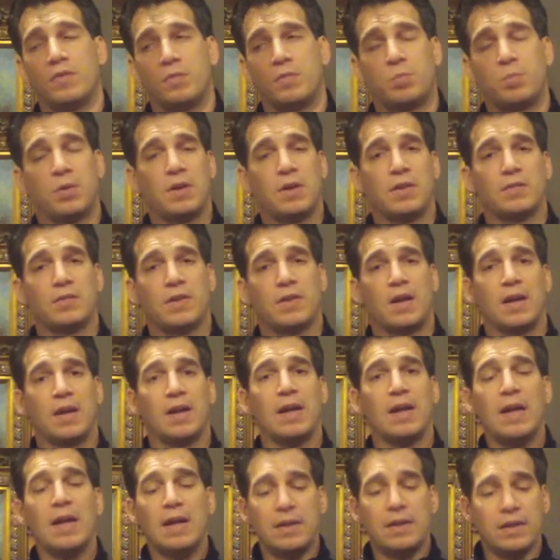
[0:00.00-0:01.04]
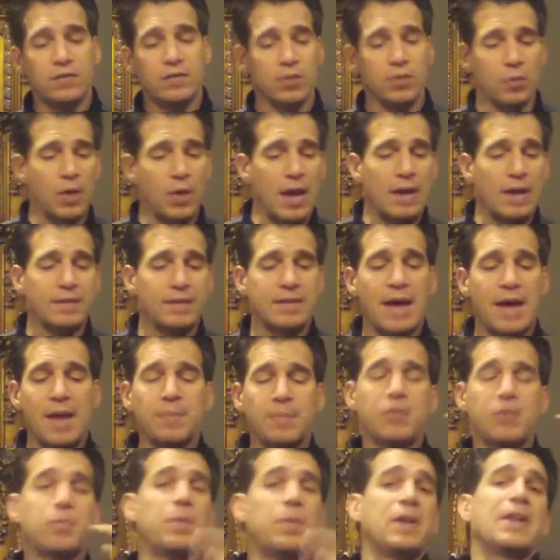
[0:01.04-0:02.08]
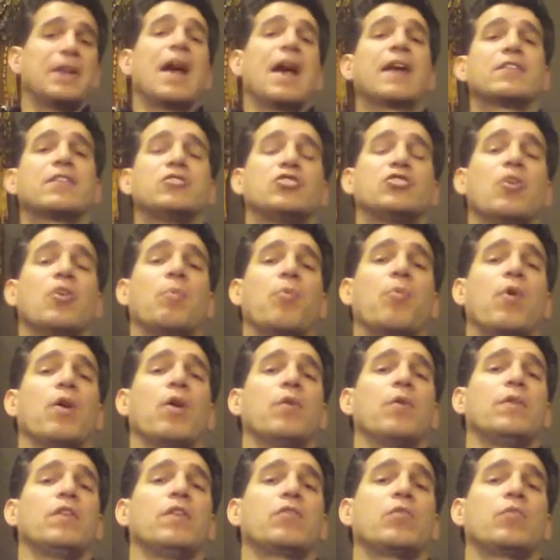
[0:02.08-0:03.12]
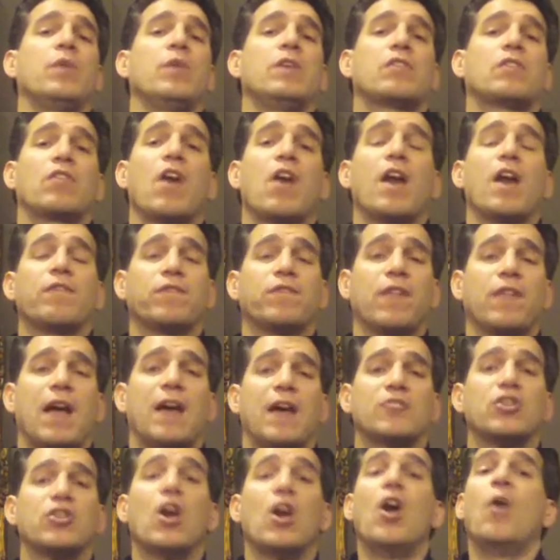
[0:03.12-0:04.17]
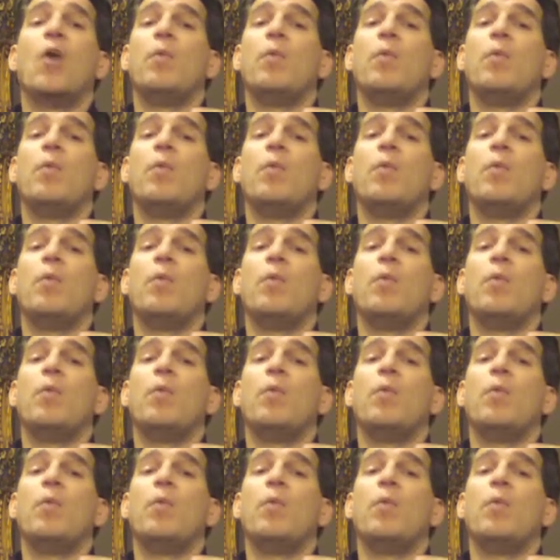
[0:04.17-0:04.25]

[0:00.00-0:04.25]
It's pretty exciting. Listen, we're out of time. This has been Dr. Joe Borio with this week's Thought Flash.